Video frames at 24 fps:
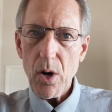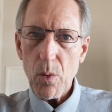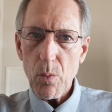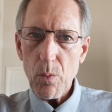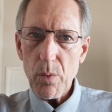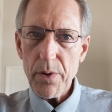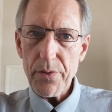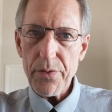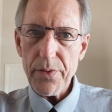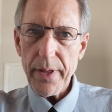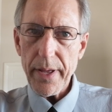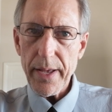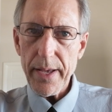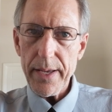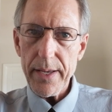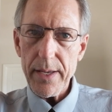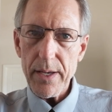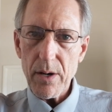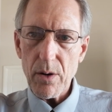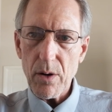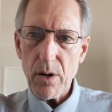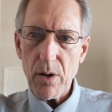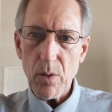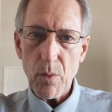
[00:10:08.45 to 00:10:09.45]
with
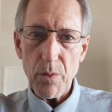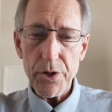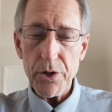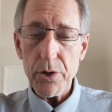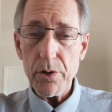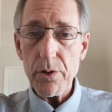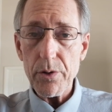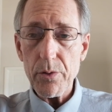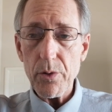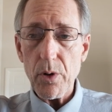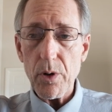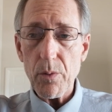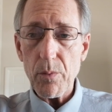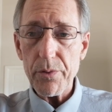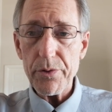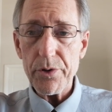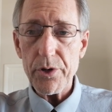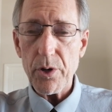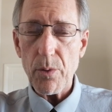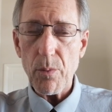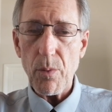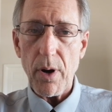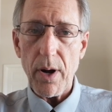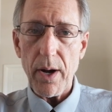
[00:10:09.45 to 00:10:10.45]
or you can do it with
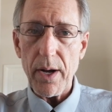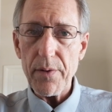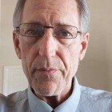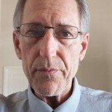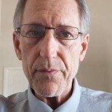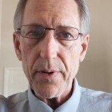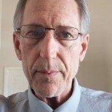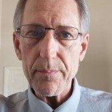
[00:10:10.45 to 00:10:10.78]
your wife.